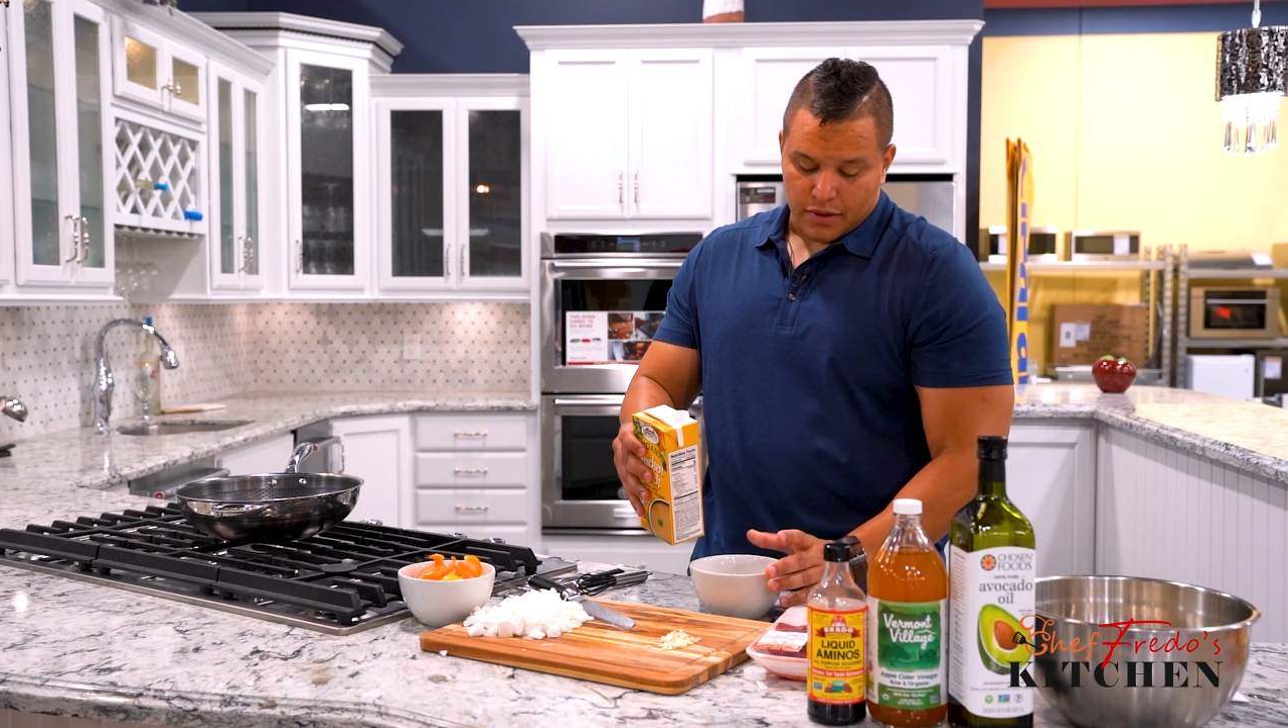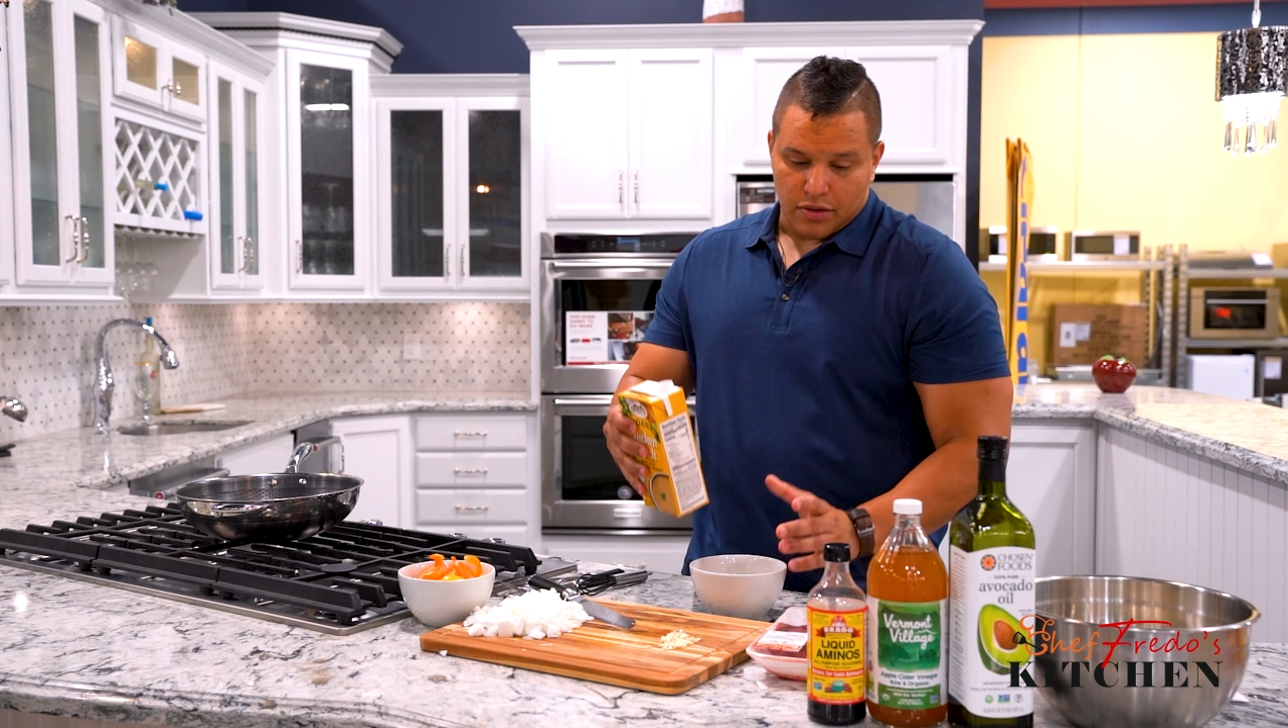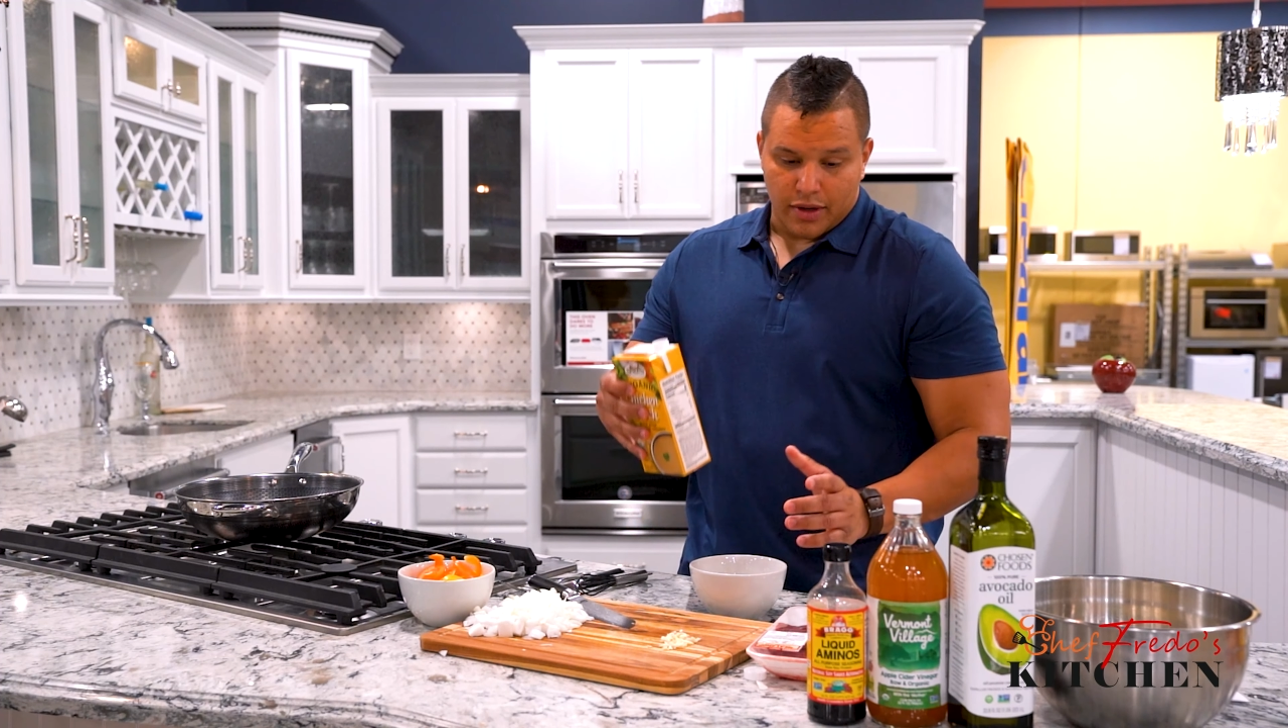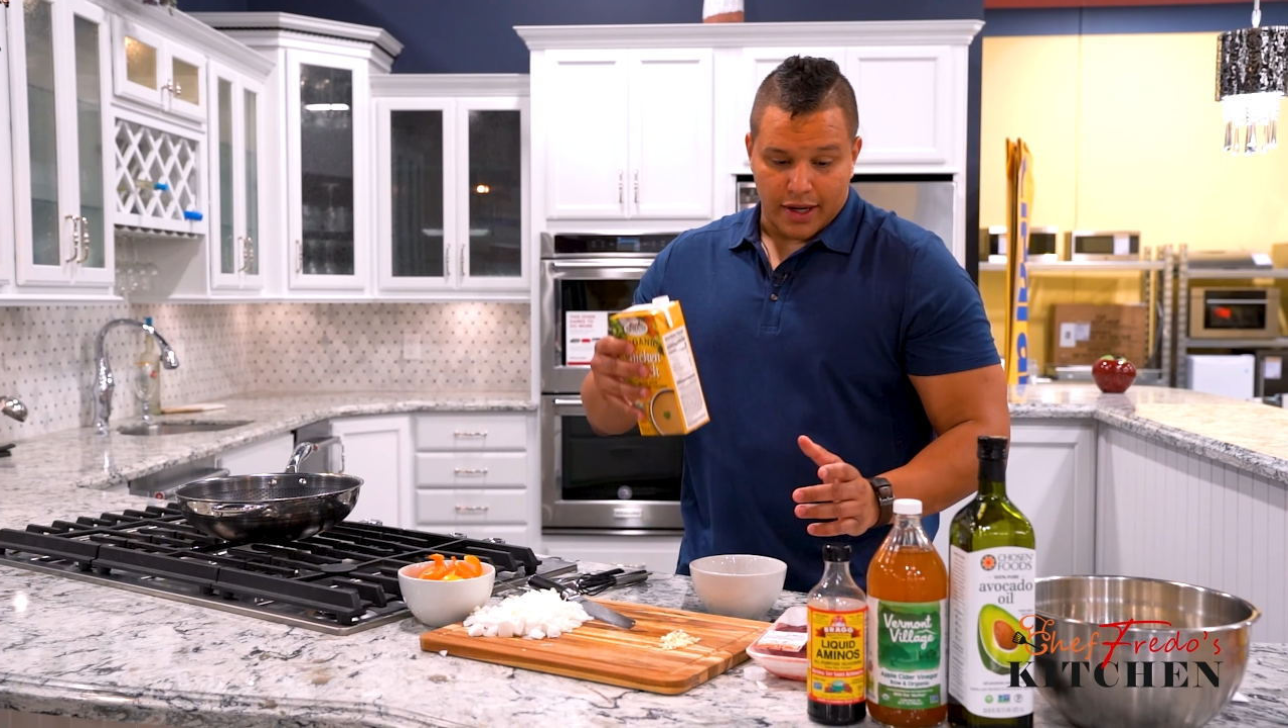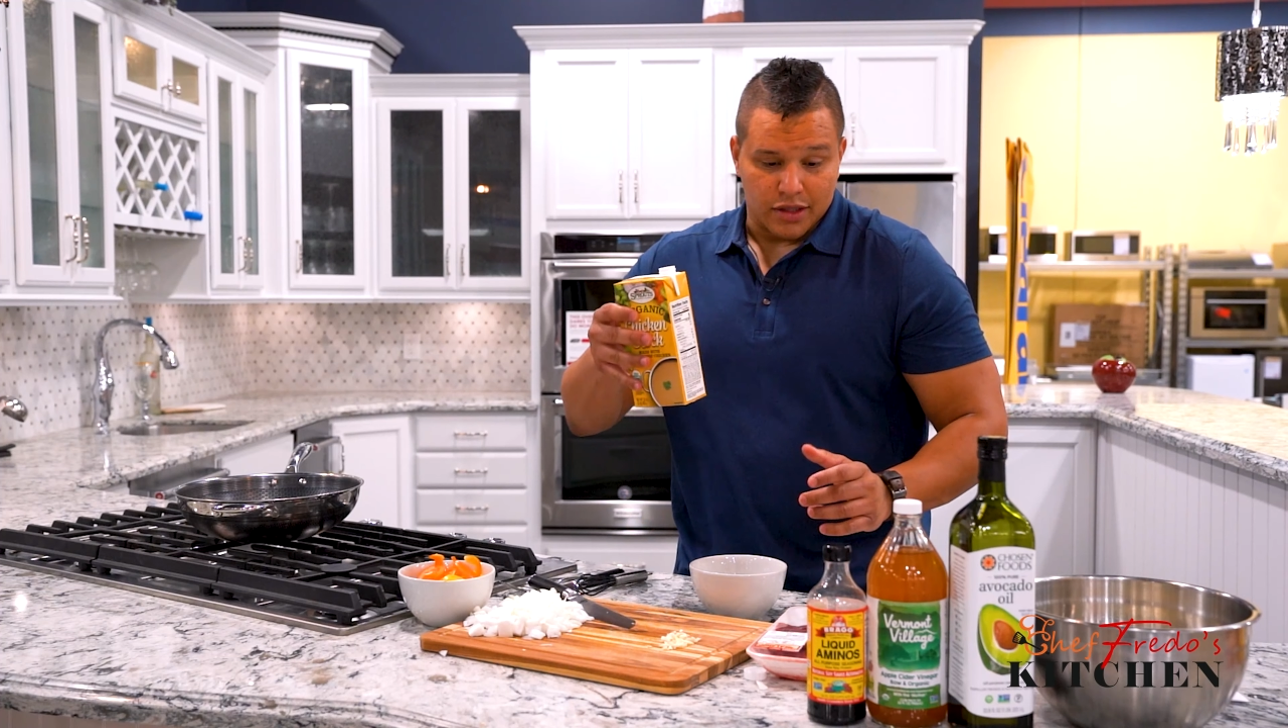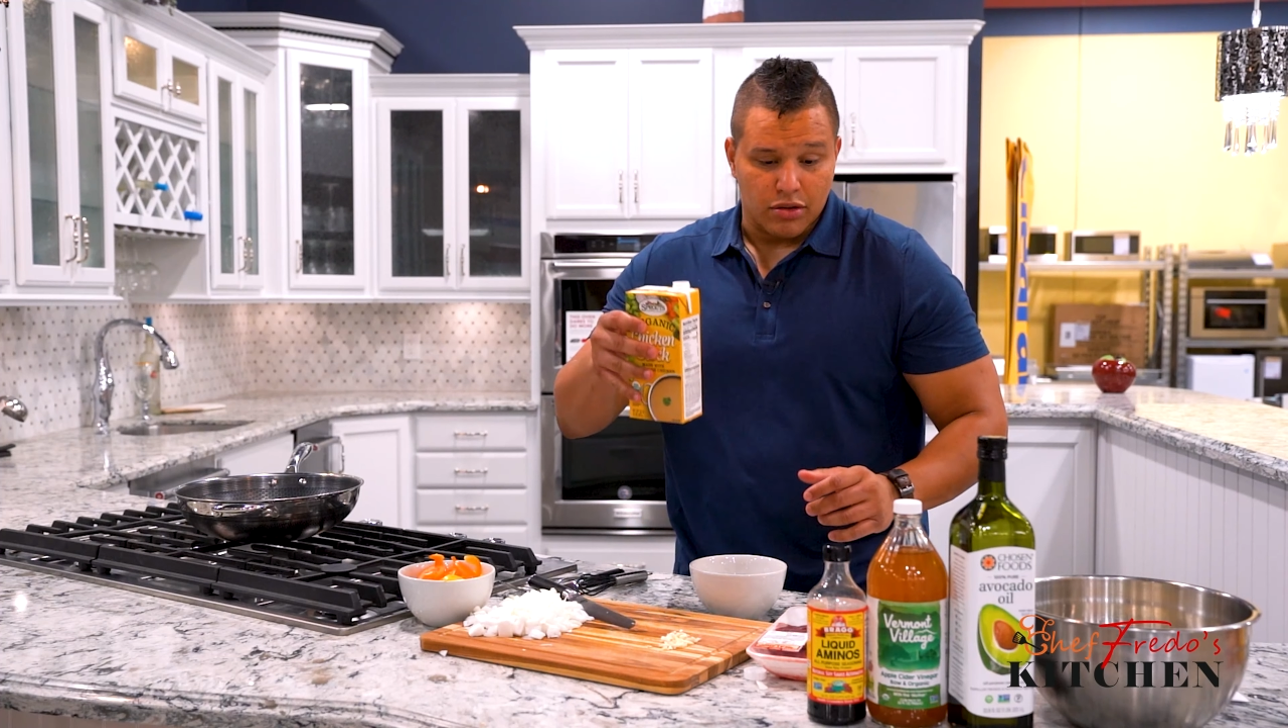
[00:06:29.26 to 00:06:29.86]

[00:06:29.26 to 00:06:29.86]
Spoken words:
So again, it's